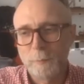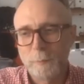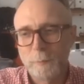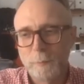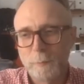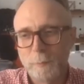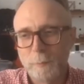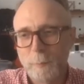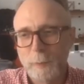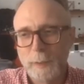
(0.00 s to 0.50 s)

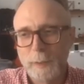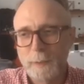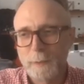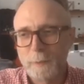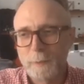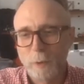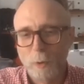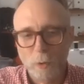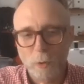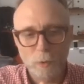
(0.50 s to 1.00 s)
My
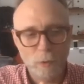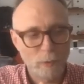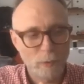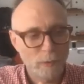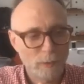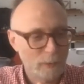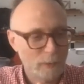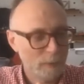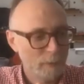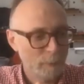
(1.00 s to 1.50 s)

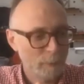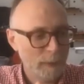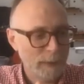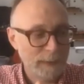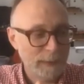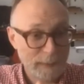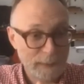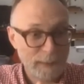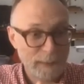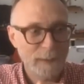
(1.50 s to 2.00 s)
dog,
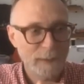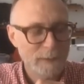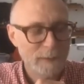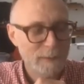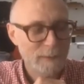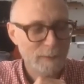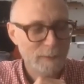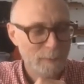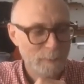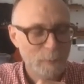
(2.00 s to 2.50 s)
my
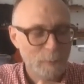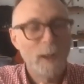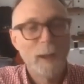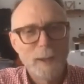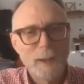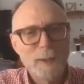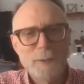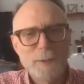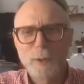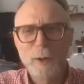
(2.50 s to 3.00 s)
kids.
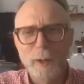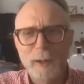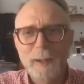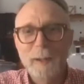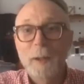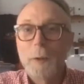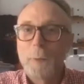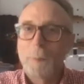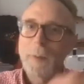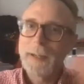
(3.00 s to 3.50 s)

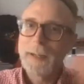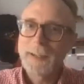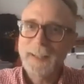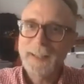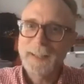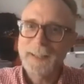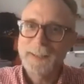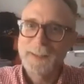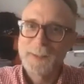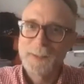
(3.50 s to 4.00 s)
Sorry, my
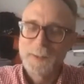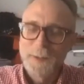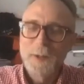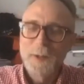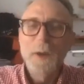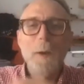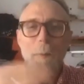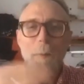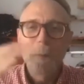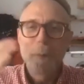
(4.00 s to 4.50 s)
kids,
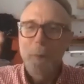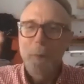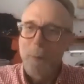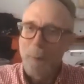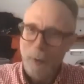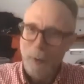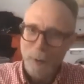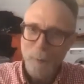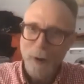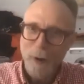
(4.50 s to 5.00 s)

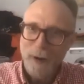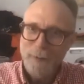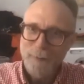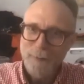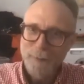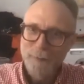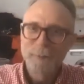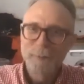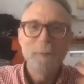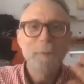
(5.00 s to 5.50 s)
my
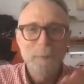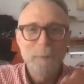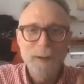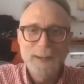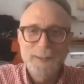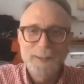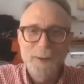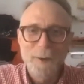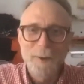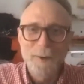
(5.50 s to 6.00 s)
wife, my
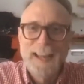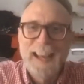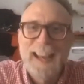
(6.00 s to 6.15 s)
dog.